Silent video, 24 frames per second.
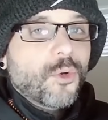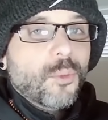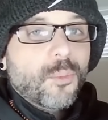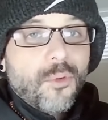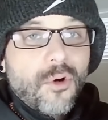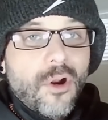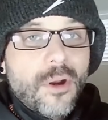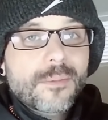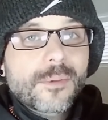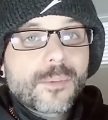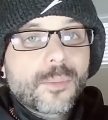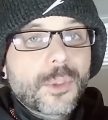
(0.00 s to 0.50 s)

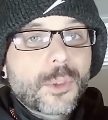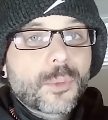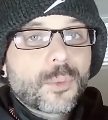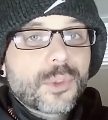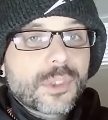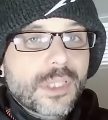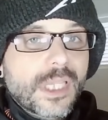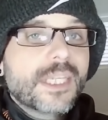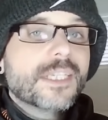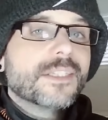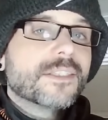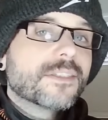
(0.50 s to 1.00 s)
probably
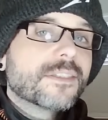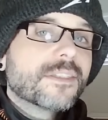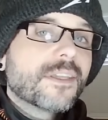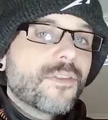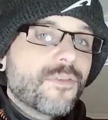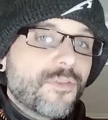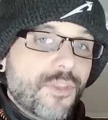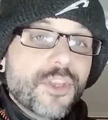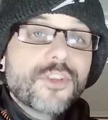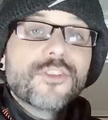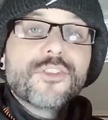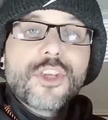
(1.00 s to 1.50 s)
released
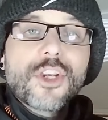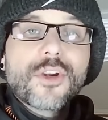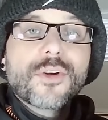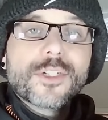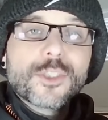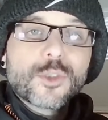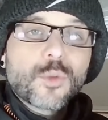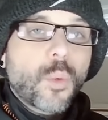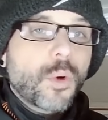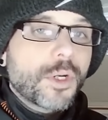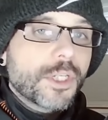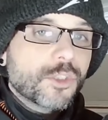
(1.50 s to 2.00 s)
this year in
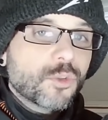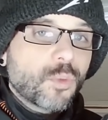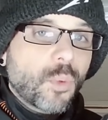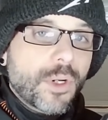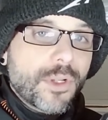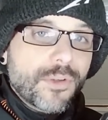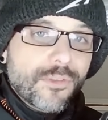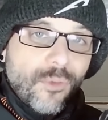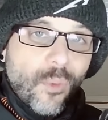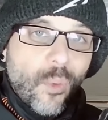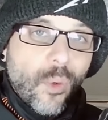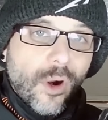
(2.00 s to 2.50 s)

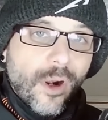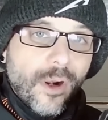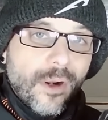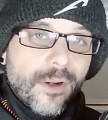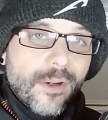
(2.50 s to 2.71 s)
2024.